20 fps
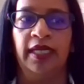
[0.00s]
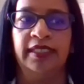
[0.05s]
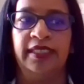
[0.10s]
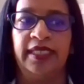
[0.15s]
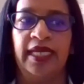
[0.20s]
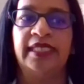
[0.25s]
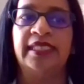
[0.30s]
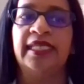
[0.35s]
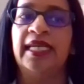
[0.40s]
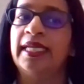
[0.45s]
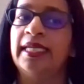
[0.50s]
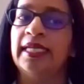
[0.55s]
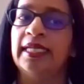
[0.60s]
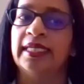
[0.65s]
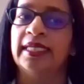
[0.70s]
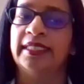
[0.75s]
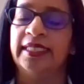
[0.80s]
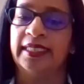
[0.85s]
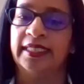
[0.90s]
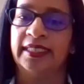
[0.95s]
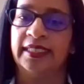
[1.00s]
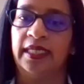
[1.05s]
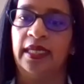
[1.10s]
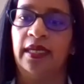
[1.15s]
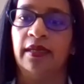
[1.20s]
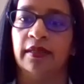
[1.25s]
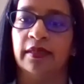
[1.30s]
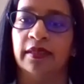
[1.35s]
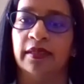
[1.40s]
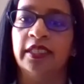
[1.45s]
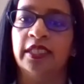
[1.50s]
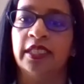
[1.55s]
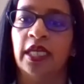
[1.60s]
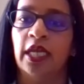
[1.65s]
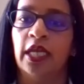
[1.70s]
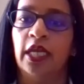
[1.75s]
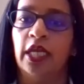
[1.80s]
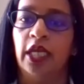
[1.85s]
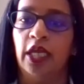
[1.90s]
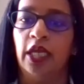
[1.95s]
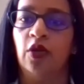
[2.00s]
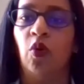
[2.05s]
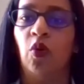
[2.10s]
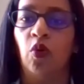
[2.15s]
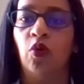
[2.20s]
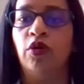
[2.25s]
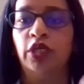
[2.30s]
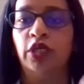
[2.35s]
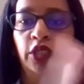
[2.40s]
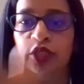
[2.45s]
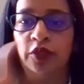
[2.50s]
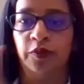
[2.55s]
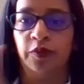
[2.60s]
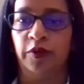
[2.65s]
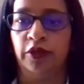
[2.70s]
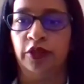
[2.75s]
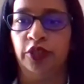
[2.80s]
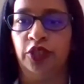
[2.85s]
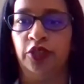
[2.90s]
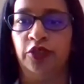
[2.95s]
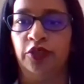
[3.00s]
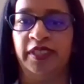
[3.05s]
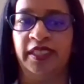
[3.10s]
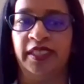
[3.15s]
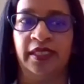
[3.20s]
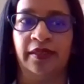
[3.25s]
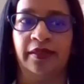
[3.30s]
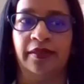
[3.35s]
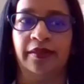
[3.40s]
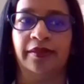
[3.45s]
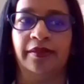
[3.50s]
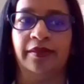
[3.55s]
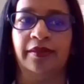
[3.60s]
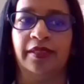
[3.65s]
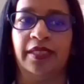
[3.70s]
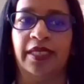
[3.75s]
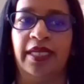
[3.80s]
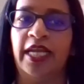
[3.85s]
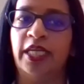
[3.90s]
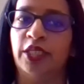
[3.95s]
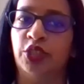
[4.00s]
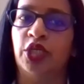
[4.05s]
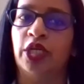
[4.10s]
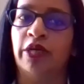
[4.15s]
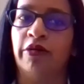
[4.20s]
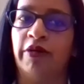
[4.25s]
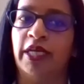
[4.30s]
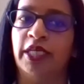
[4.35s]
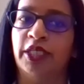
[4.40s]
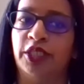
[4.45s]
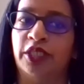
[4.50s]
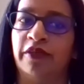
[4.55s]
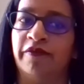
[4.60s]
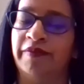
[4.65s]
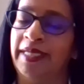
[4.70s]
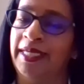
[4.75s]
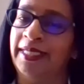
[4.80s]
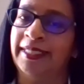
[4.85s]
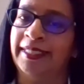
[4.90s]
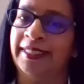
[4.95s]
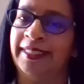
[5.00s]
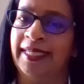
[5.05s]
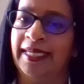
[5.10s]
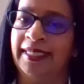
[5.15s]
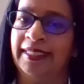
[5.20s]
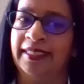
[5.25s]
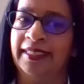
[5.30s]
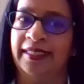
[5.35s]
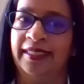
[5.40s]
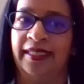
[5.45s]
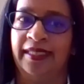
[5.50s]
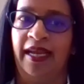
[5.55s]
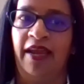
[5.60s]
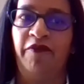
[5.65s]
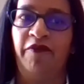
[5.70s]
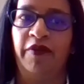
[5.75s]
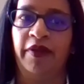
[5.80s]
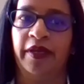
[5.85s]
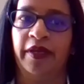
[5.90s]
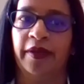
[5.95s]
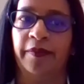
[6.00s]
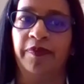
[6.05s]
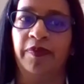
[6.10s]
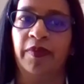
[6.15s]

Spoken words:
data analytics skills in order to produce the next generation of data scientists in Africa.